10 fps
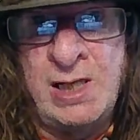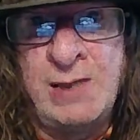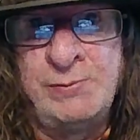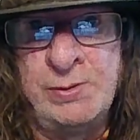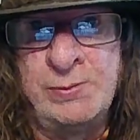
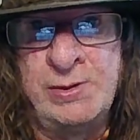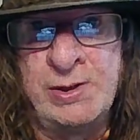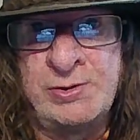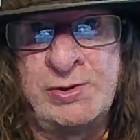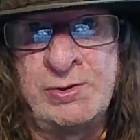I'm doing
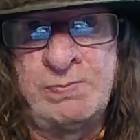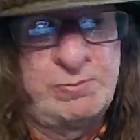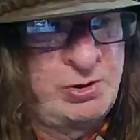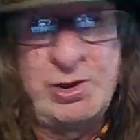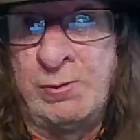this to
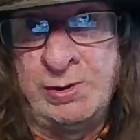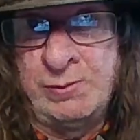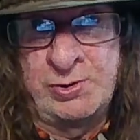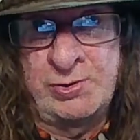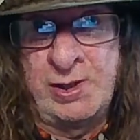show
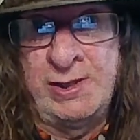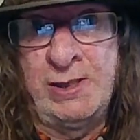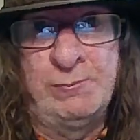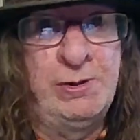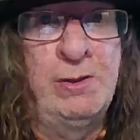you, to try and
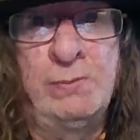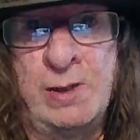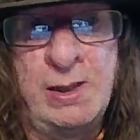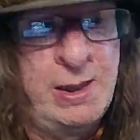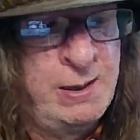help you.